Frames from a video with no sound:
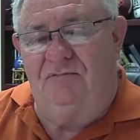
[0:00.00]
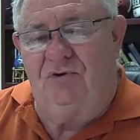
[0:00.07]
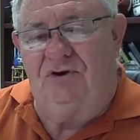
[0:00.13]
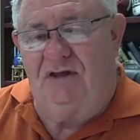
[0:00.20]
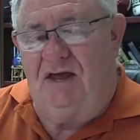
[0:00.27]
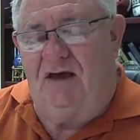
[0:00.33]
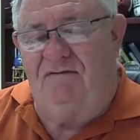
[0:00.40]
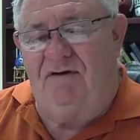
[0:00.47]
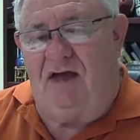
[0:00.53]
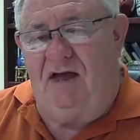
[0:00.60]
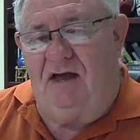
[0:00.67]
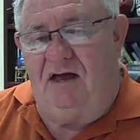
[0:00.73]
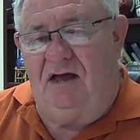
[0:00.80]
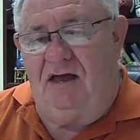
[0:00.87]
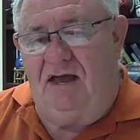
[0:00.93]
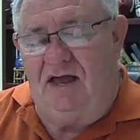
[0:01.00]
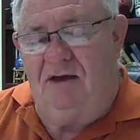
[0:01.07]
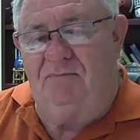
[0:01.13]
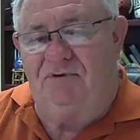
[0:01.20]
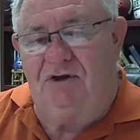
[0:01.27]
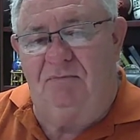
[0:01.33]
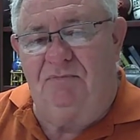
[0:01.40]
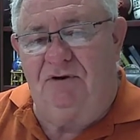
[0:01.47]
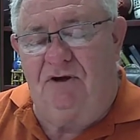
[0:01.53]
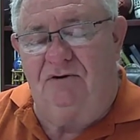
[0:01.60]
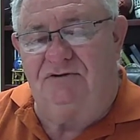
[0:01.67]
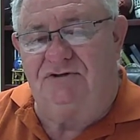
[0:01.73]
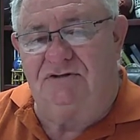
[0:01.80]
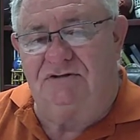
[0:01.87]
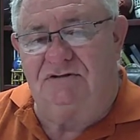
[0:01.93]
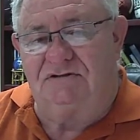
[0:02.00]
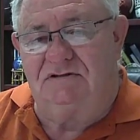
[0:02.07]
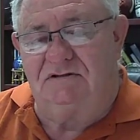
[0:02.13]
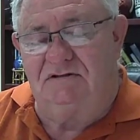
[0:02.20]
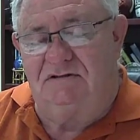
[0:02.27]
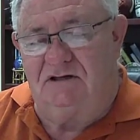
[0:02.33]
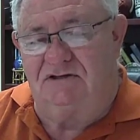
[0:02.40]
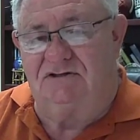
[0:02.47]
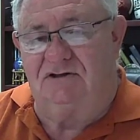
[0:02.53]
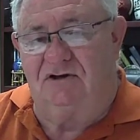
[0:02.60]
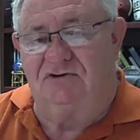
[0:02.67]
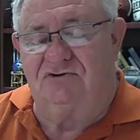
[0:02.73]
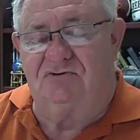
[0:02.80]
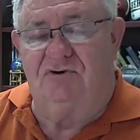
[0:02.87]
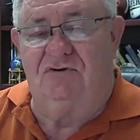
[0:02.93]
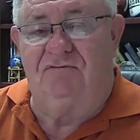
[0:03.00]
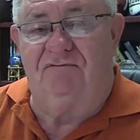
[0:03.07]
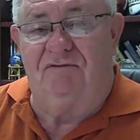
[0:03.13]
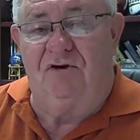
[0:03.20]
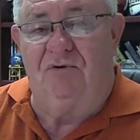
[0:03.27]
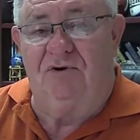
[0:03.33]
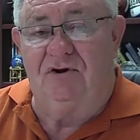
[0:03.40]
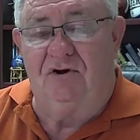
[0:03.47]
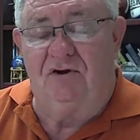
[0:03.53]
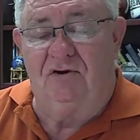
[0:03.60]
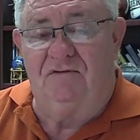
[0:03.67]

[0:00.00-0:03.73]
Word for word: where you have amped up coaches and testosterone flowing